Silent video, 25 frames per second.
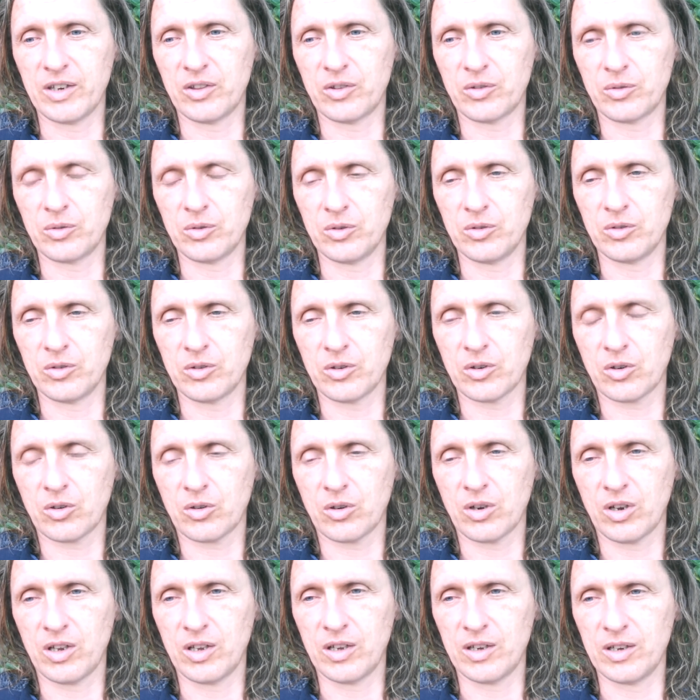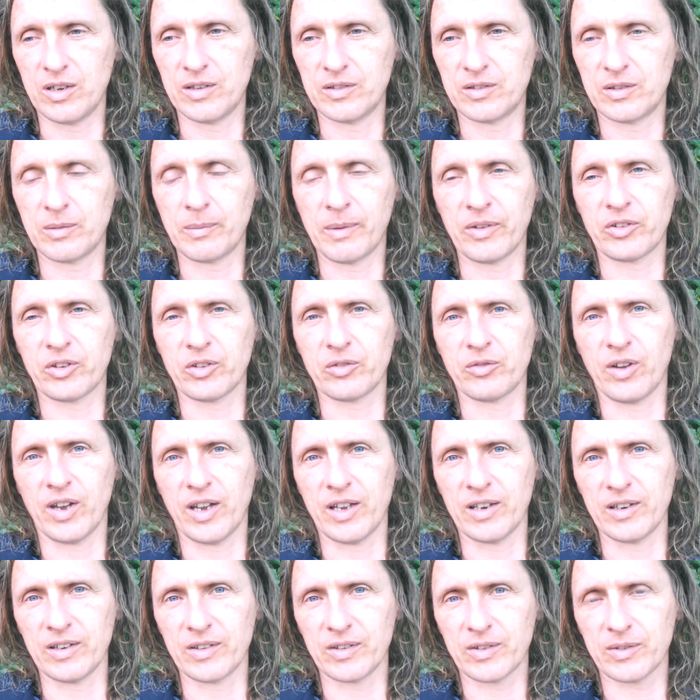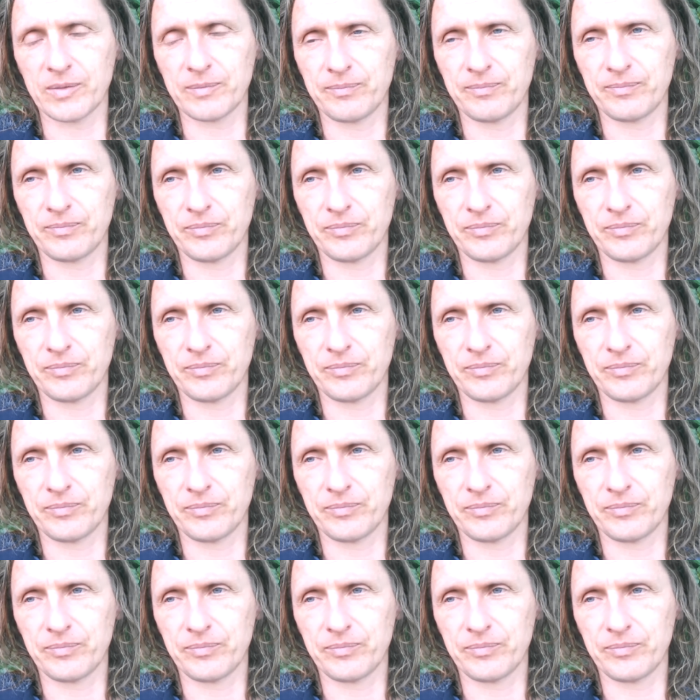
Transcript: through uh, domestic violence